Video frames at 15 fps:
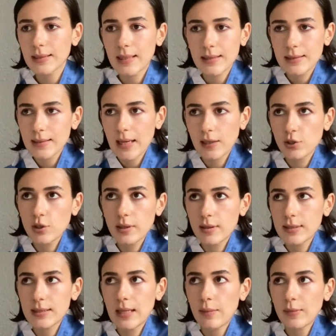it's actually the
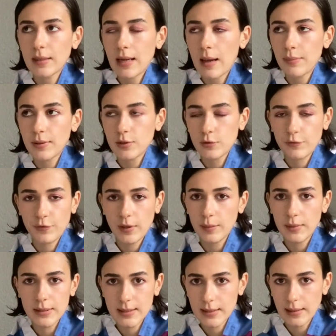same that happened to
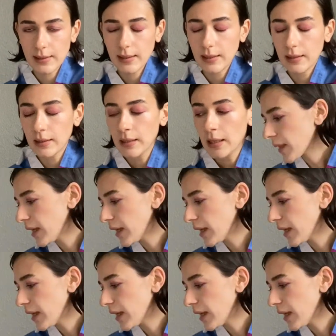Phoebe Celine.